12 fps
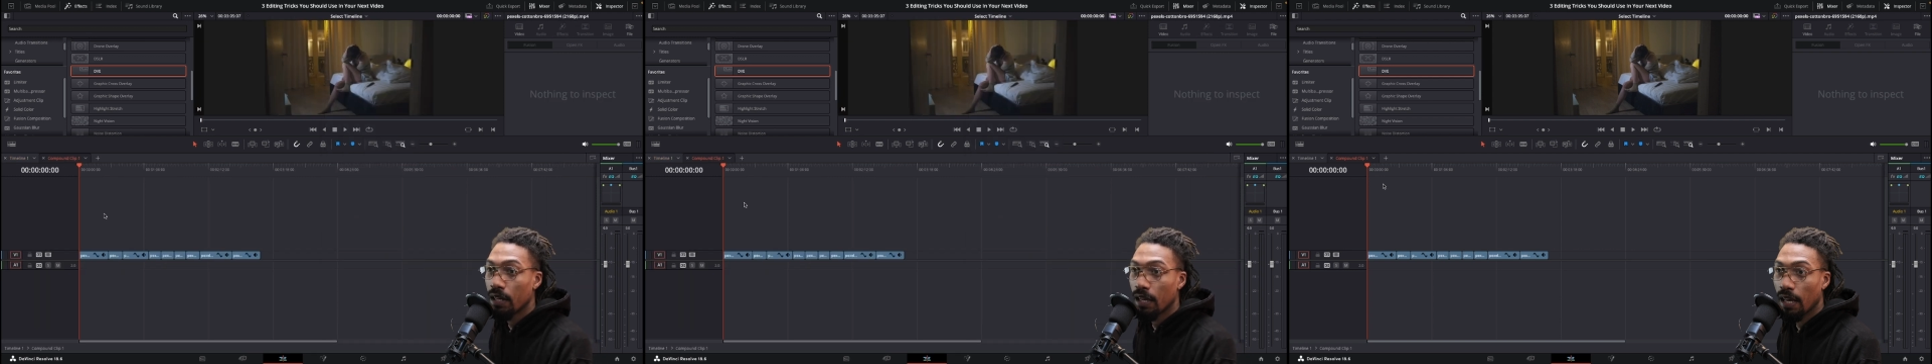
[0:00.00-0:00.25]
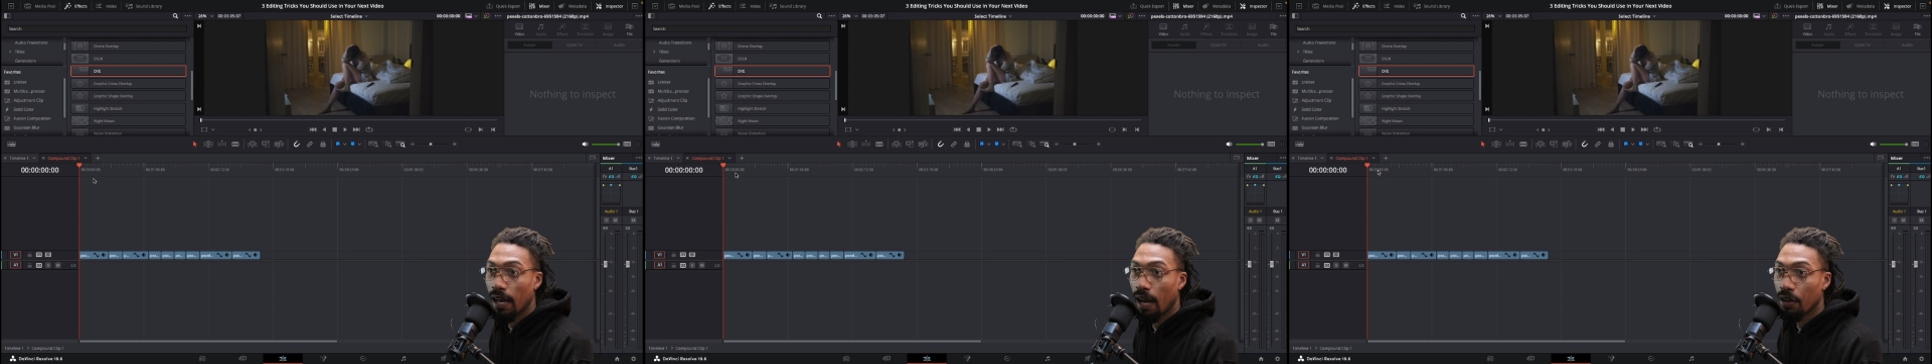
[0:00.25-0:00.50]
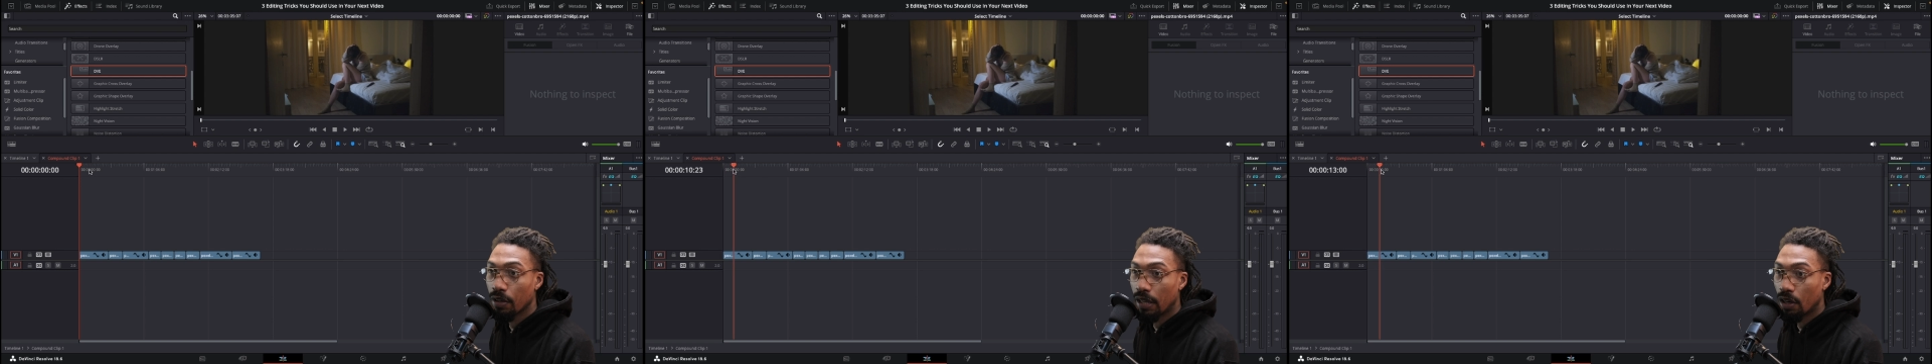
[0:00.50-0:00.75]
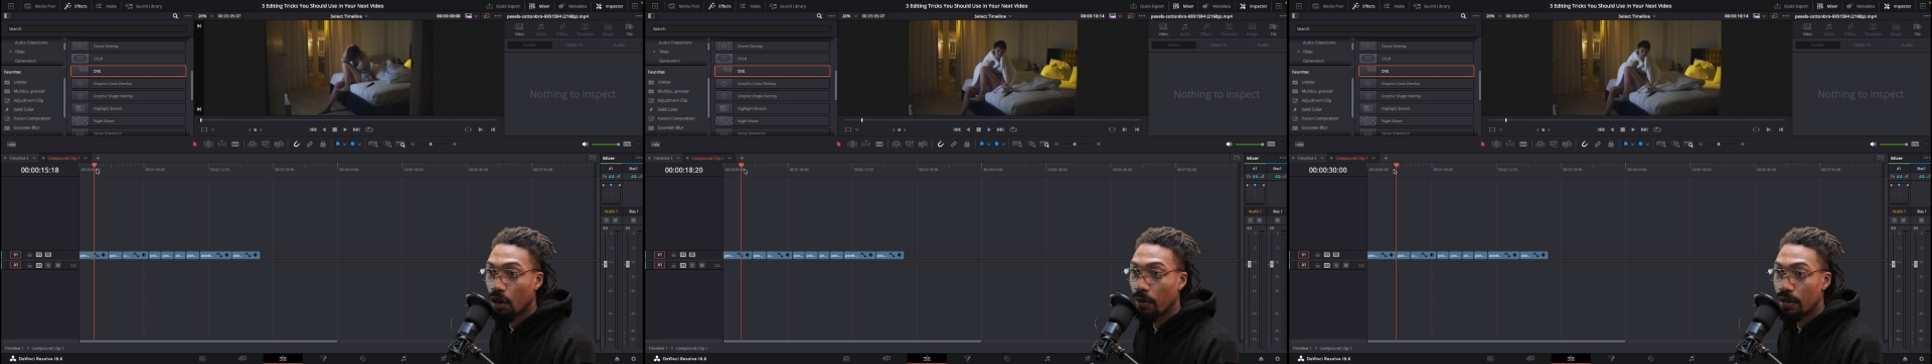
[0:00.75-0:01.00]
And now you can
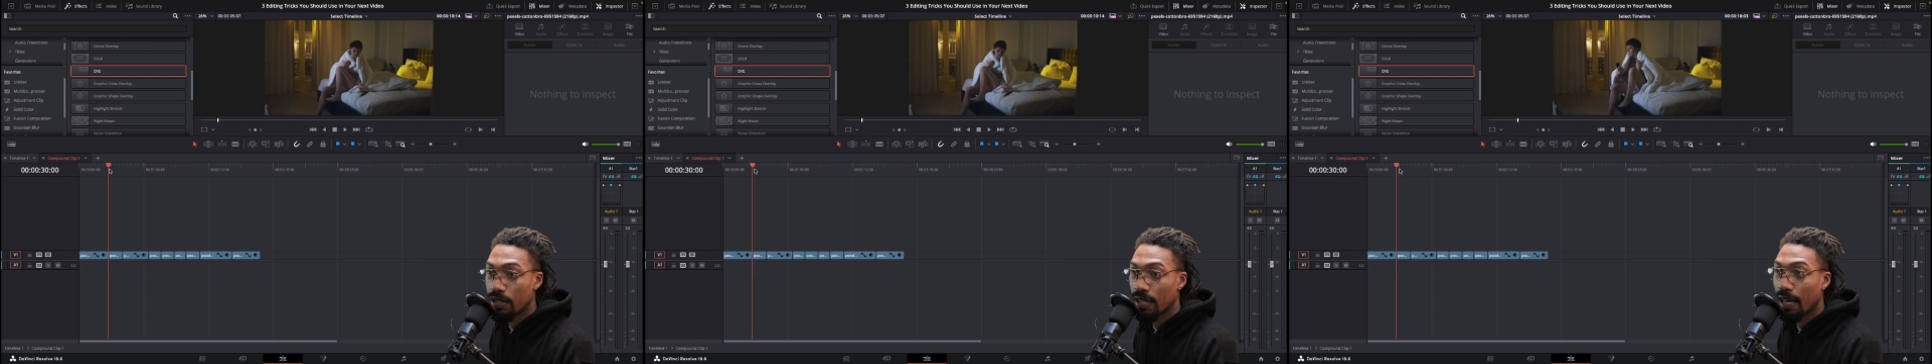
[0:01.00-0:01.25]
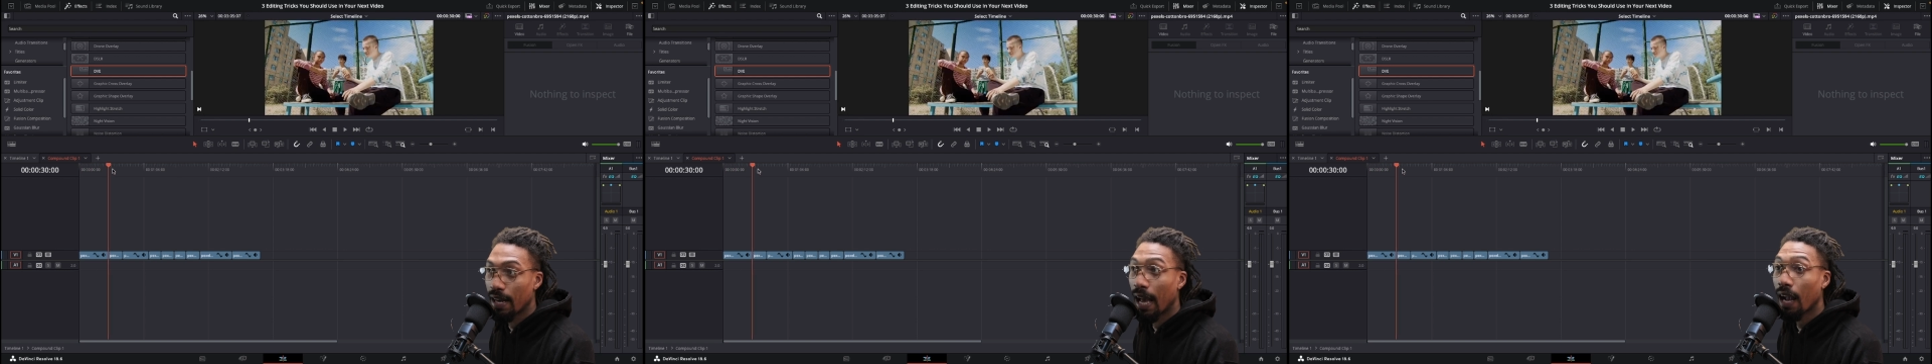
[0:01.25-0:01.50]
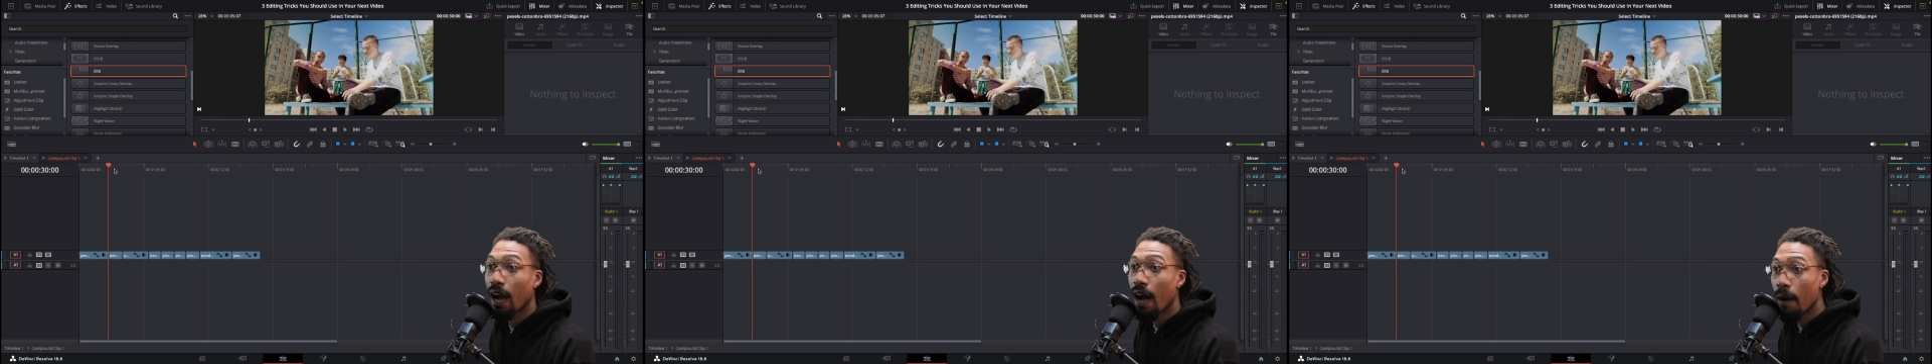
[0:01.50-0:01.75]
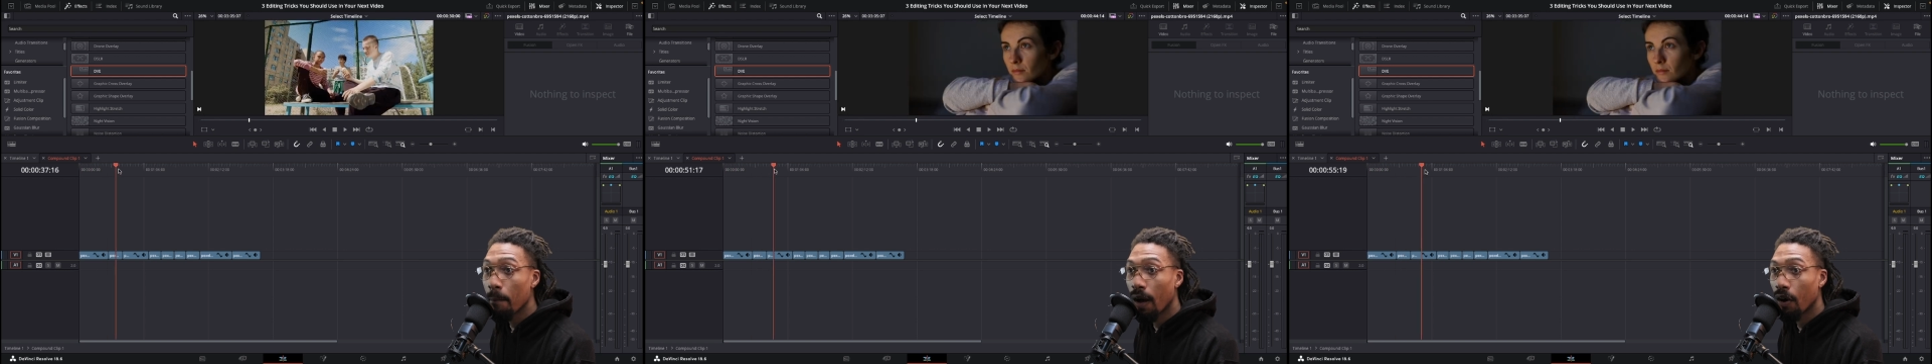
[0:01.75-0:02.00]
go inside that
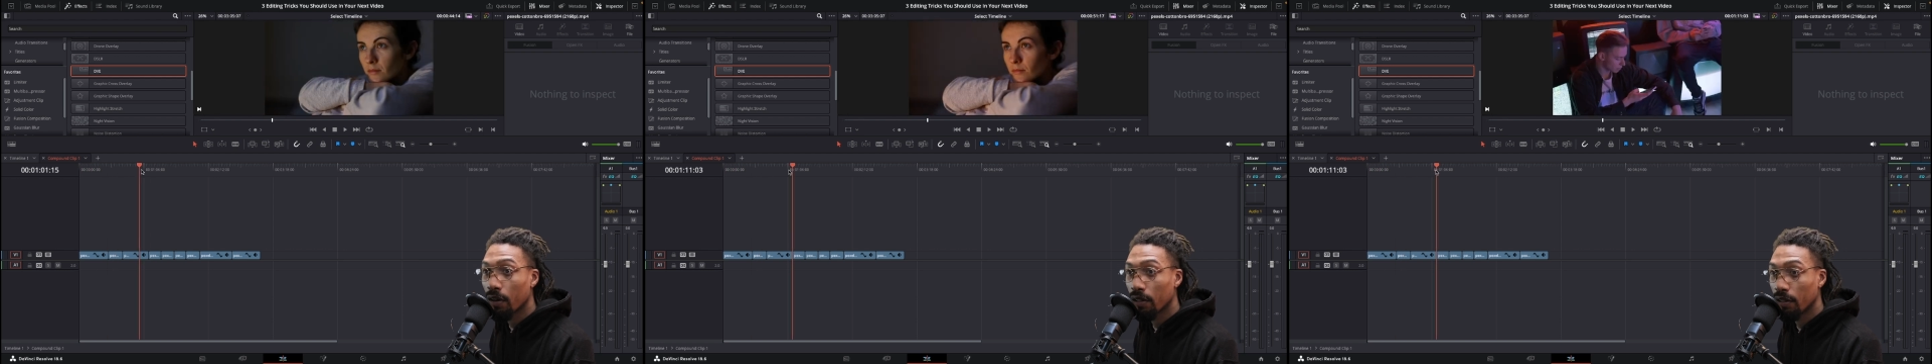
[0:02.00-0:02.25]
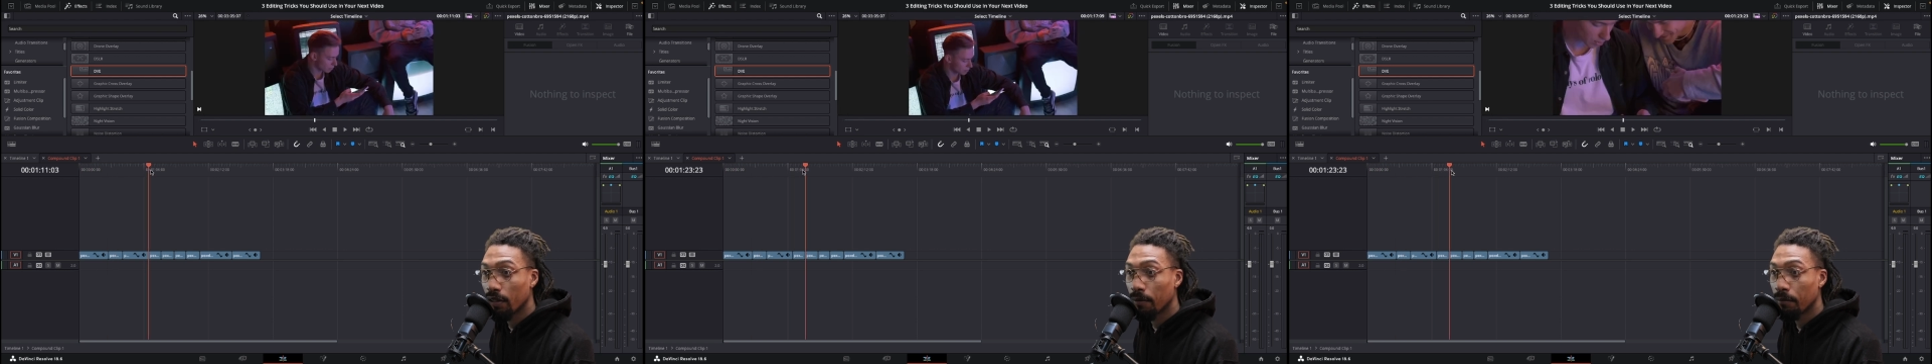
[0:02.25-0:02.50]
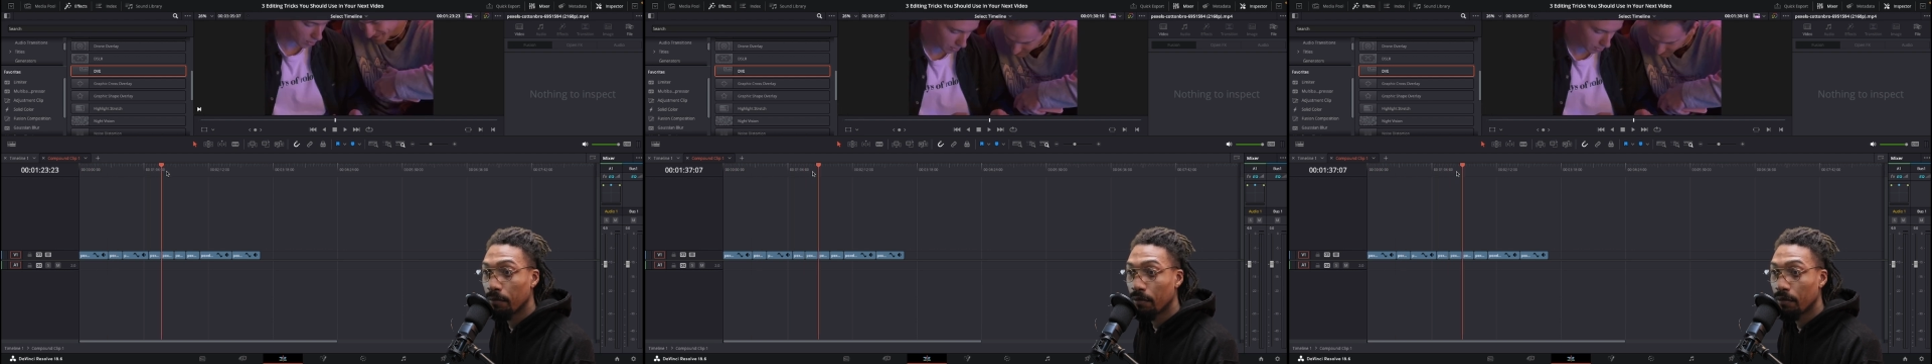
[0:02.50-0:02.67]
compound clip.